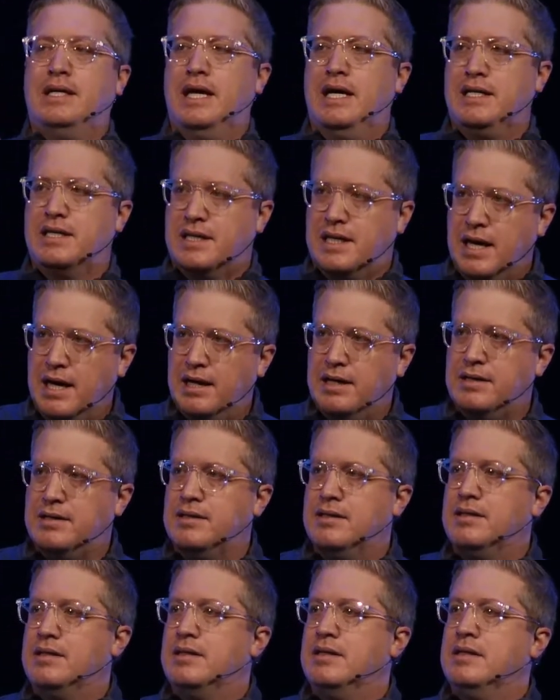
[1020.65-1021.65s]
and again
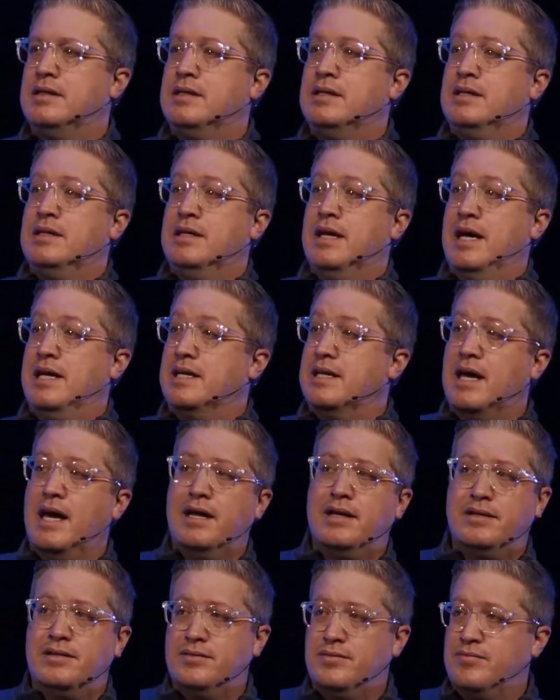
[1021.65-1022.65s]
and
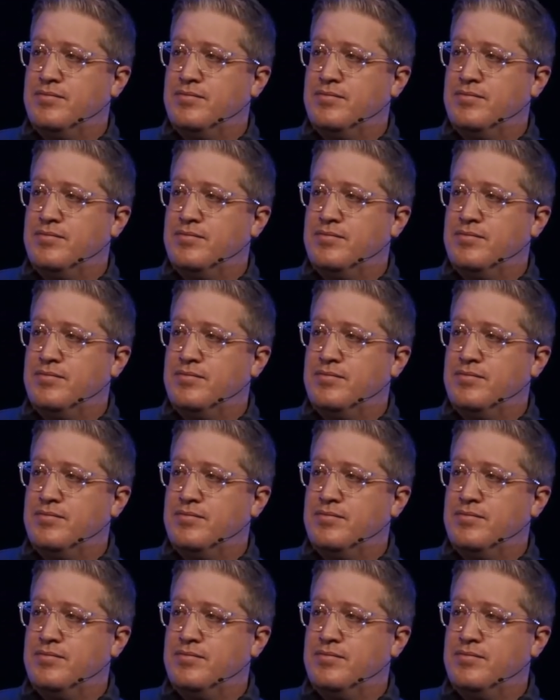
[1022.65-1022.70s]
again.